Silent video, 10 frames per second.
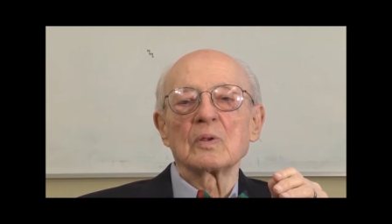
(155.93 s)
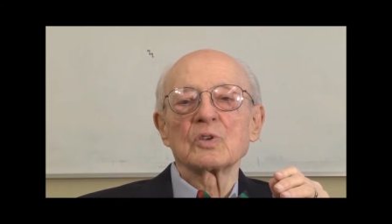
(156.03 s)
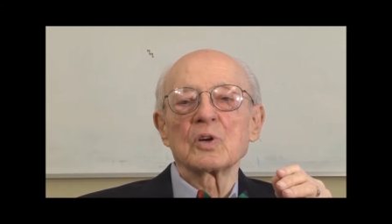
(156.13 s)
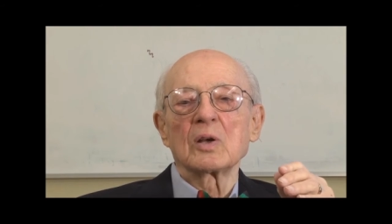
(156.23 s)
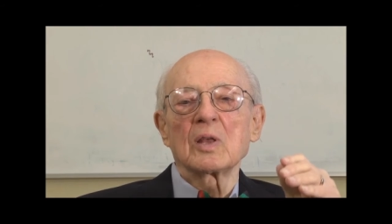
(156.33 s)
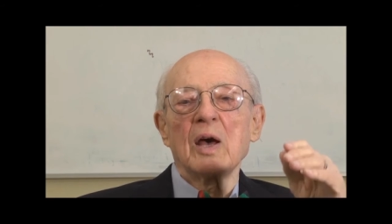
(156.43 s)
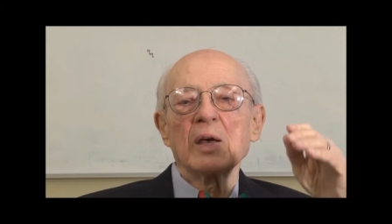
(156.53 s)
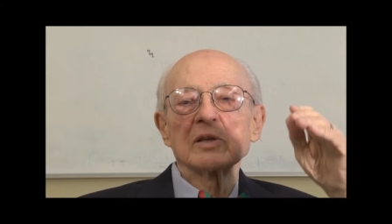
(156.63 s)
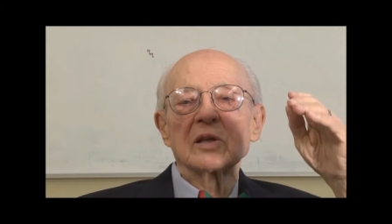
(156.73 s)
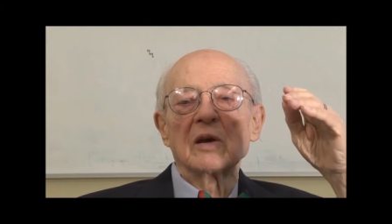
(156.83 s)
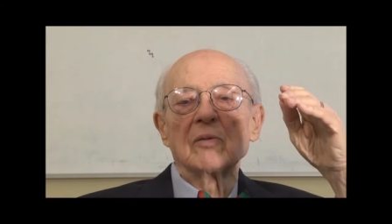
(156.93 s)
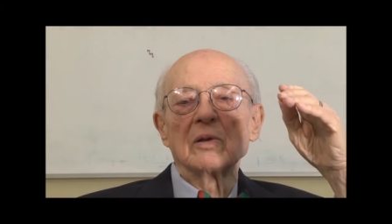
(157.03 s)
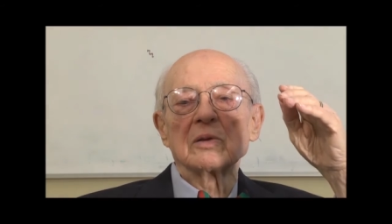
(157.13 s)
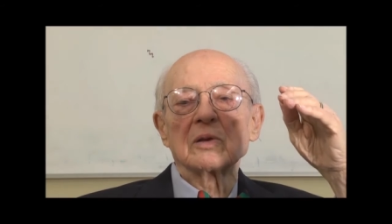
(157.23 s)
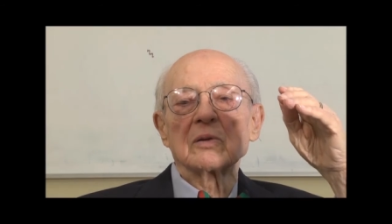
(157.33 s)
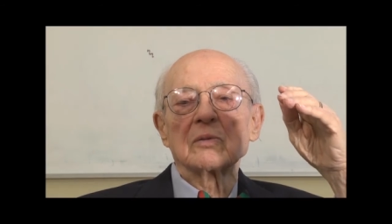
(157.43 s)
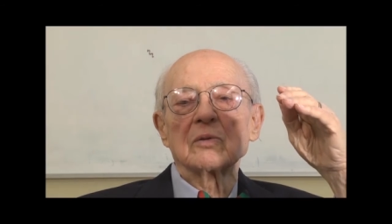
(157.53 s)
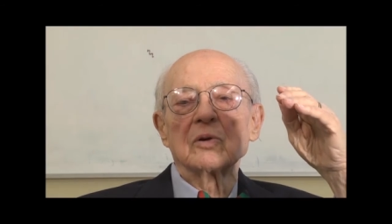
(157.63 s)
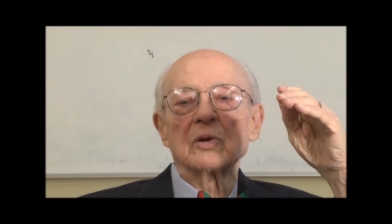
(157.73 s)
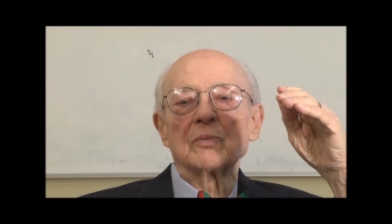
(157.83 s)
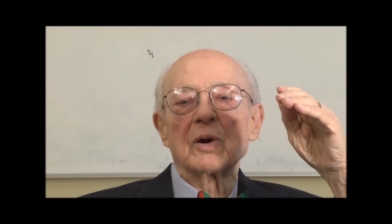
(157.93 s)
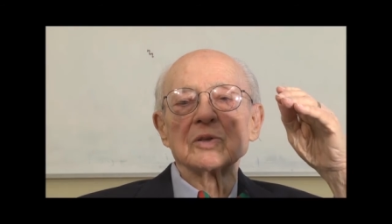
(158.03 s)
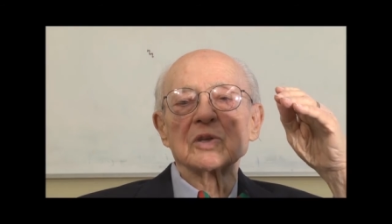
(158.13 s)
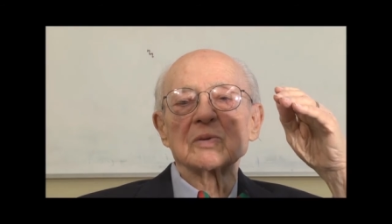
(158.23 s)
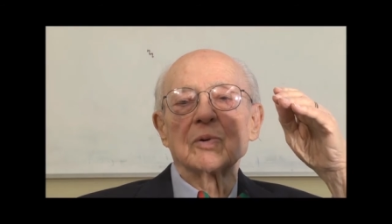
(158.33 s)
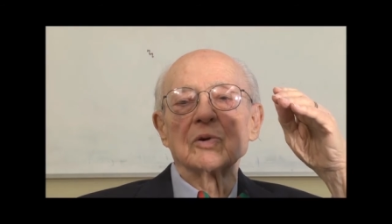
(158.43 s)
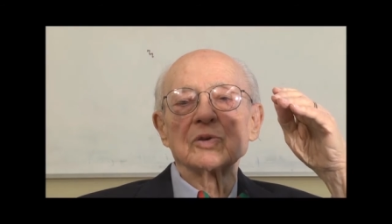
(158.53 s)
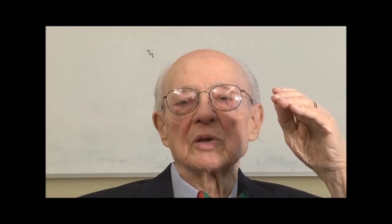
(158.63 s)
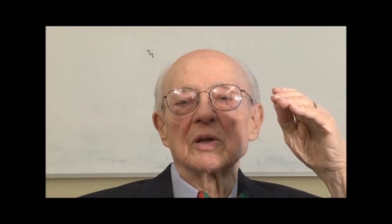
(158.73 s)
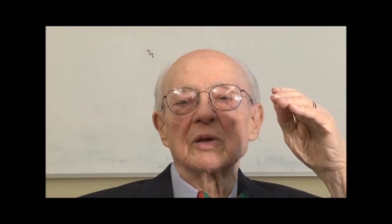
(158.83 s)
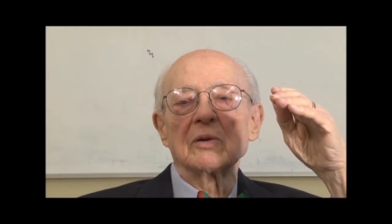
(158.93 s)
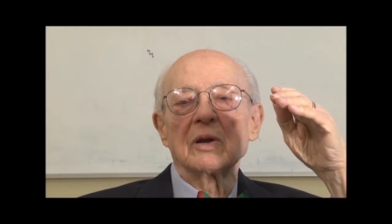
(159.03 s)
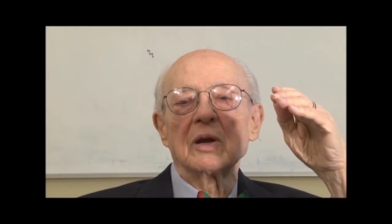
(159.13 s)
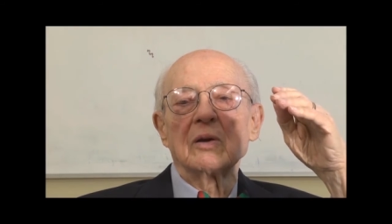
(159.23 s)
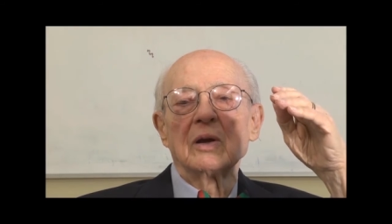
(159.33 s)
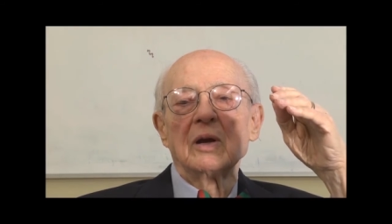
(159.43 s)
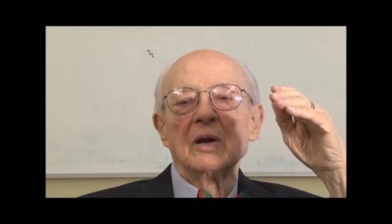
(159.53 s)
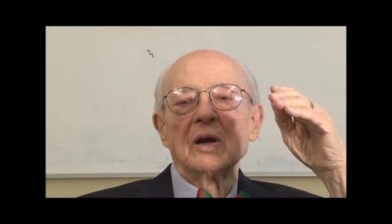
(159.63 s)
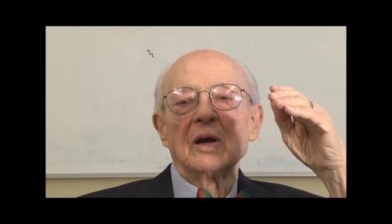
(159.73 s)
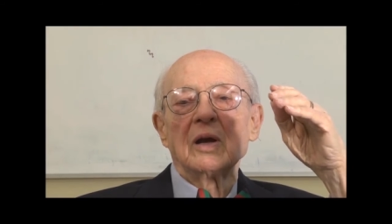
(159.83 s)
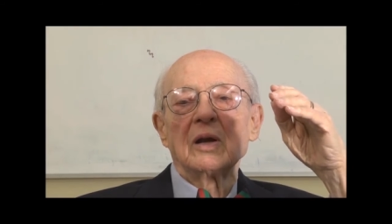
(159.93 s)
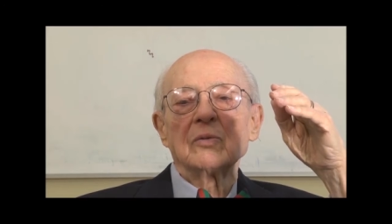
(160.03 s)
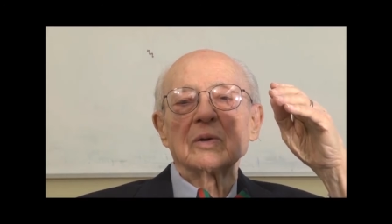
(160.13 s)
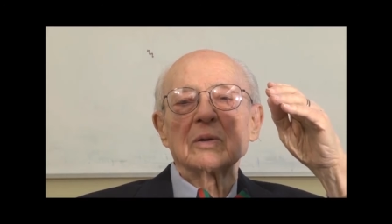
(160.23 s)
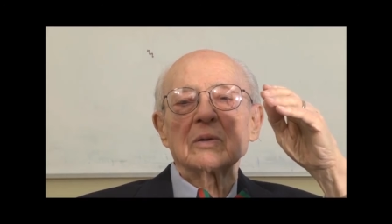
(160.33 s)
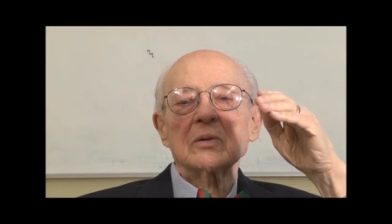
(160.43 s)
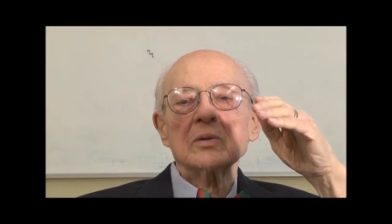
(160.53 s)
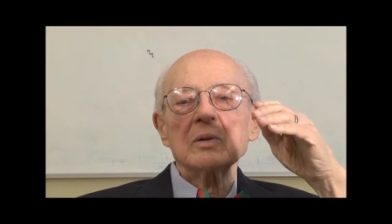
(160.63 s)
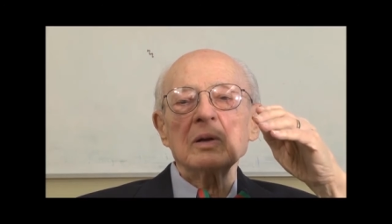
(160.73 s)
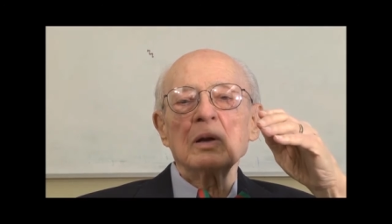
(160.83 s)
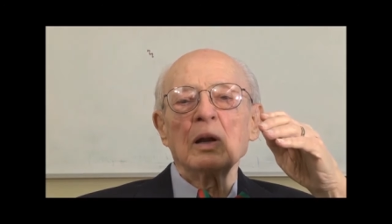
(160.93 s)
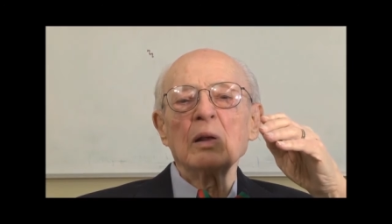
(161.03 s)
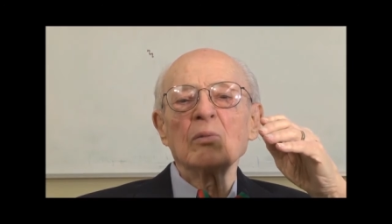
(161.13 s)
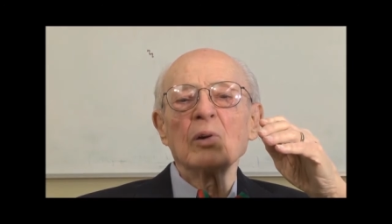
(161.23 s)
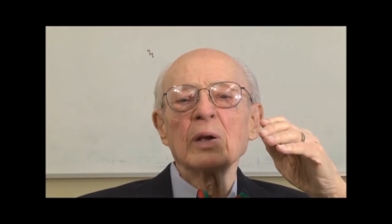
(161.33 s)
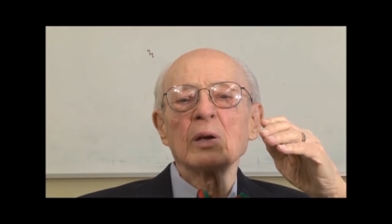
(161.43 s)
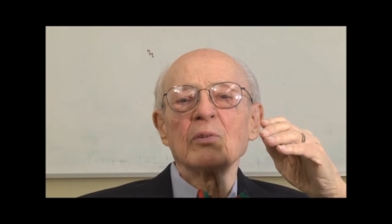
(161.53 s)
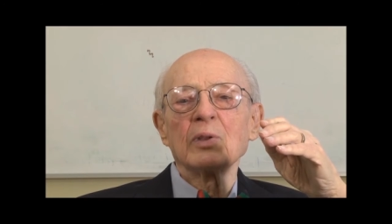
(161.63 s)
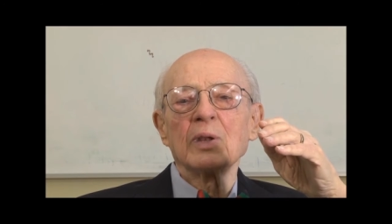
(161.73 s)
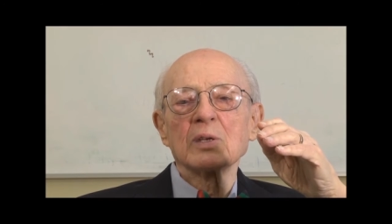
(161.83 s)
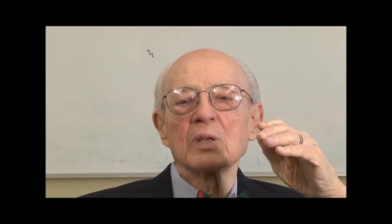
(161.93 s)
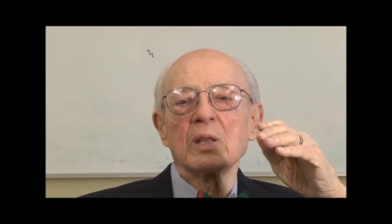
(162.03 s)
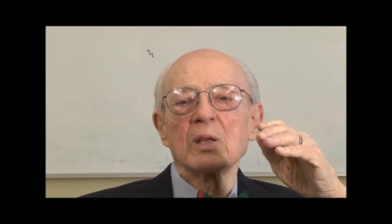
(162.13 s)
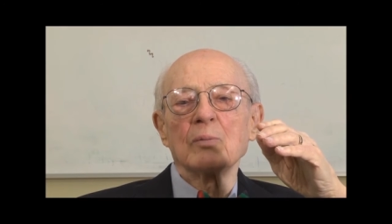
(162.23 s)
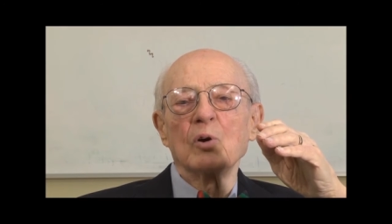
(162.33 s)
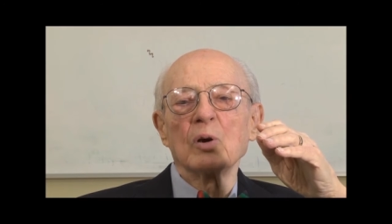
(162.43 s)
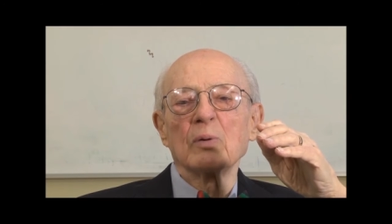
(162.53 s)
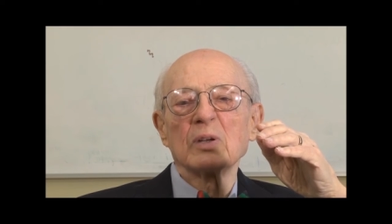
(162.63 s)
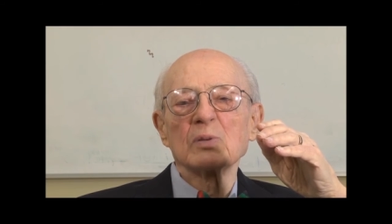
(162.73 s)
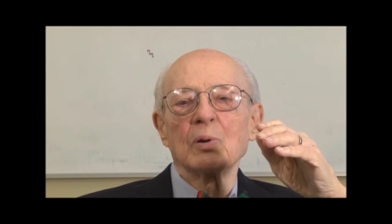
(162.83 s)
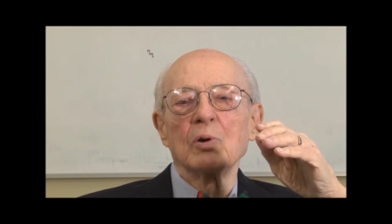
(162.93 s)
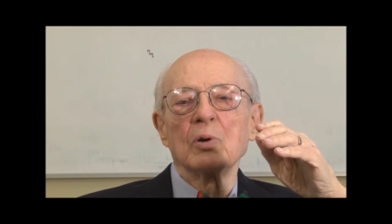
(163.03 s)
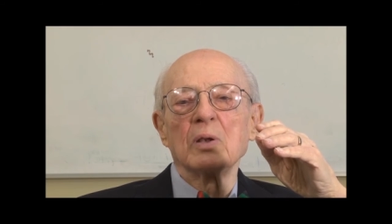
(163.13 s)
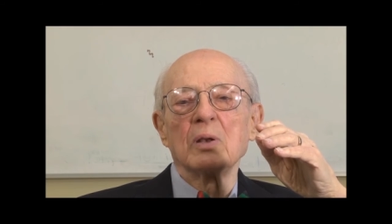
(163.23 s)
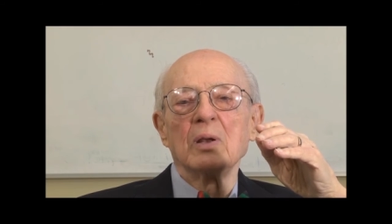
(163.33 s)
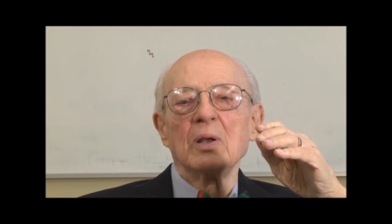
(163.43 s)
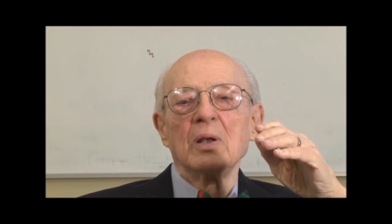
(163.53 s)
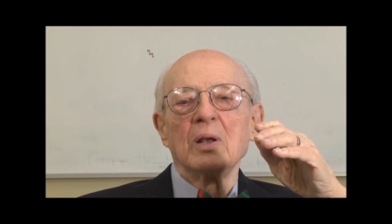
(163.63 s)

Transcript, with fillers: start the highest level doing parts explosion, and it, and it would leave a record of the next anything a mortar exploded.